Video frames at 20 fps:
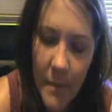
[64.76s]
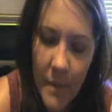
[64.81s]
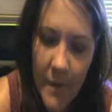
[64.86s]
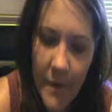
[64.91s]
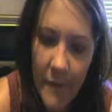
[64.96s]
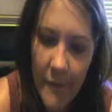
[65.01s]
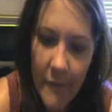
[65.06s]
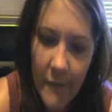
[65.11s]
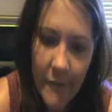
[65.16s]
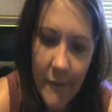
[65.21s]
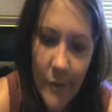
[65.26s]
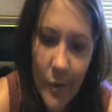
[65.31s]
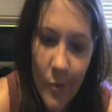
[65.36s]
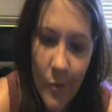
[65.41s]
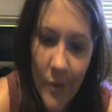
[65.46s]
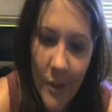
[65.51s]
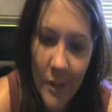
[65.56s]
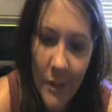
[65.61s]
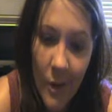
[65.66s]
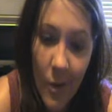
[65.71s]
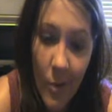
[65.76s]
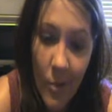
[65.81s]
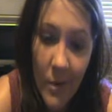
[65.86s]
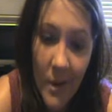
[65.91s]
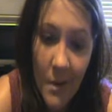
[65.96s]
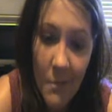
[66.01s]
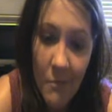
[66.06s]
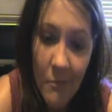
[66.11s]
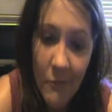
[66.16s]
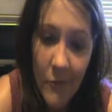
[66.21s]
but I've only
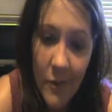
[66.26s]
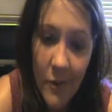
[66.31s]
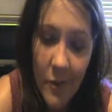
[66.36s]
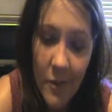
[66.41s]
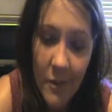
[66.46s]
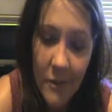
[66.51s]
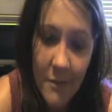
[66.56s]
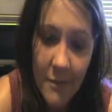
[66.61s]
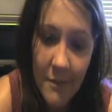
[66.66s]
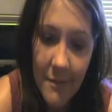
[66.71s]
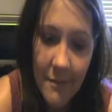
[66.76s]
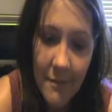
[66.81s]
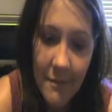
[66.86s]
known him for